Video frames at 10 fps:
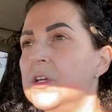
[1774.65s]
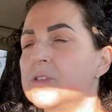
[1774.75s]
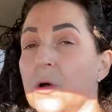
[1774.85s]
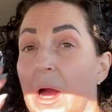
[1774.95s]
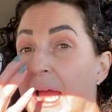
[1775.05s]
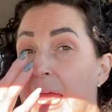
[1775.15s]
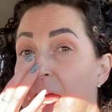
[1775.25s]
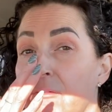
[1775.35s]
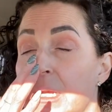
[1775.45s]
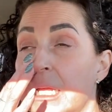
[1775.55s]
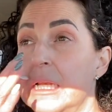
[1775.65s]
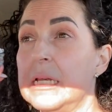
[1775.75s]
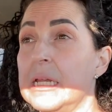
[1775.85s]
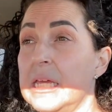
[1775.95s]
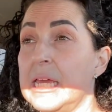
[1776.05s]
so I haven't
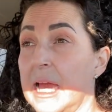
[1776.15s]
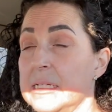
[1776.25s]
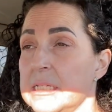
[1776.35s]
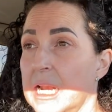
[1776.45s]
eaten yet.